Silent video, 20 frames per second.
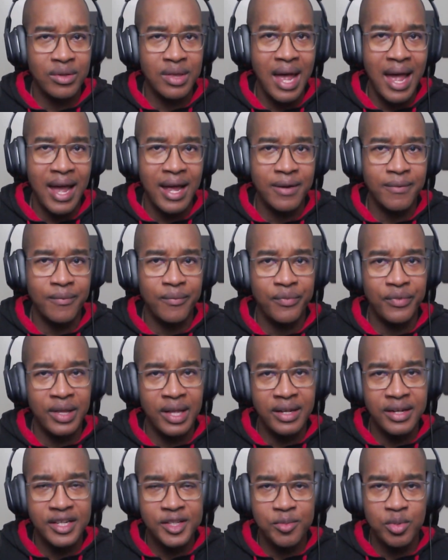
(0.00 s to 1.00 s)
that,
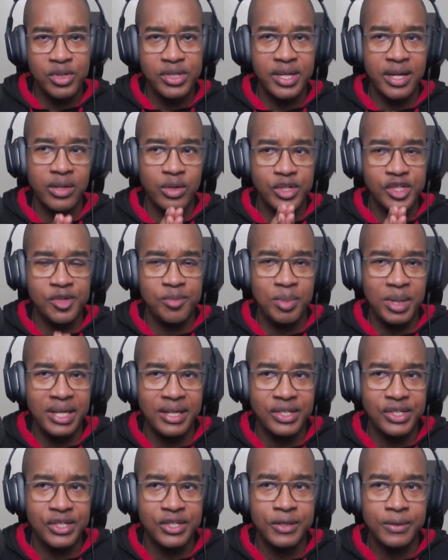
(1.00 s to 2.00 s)
in this particular
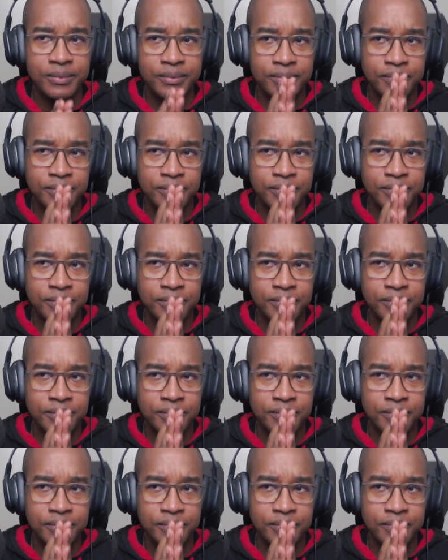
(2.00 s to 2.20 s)
speech,